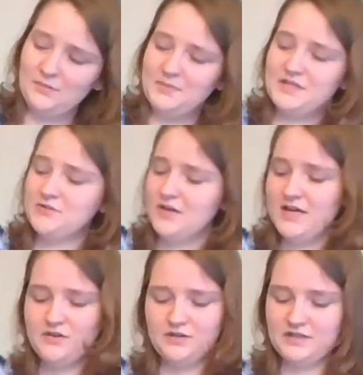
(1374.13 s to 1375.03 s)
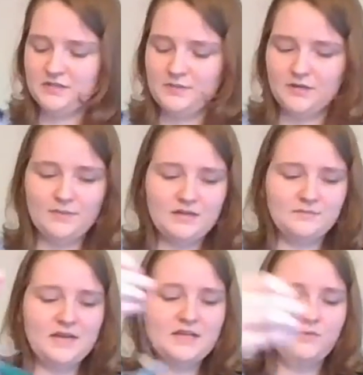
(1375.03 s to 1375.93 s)
But it's okay, you can experiment and
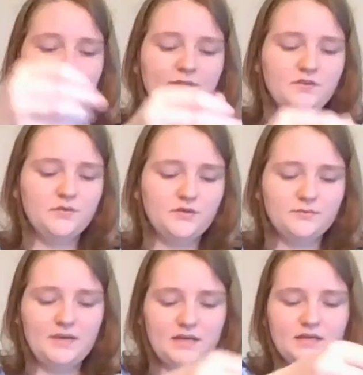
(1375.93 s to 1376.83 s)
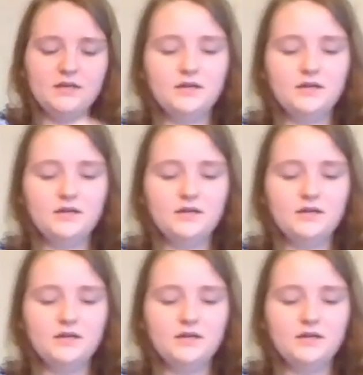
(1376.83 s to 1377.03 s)
make it whatever you want to make it.